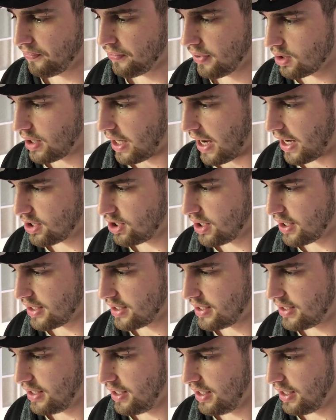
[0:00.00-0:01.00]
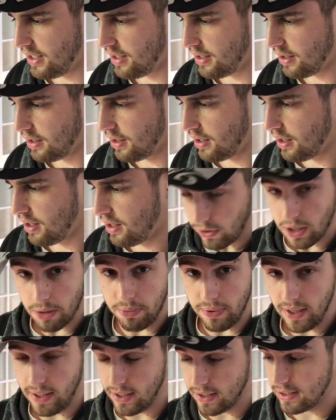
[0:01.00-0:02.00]
So as you can see,
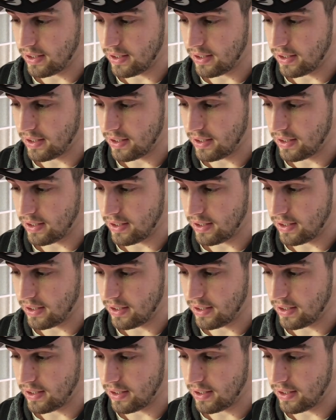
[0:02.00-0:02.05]
Wikipedia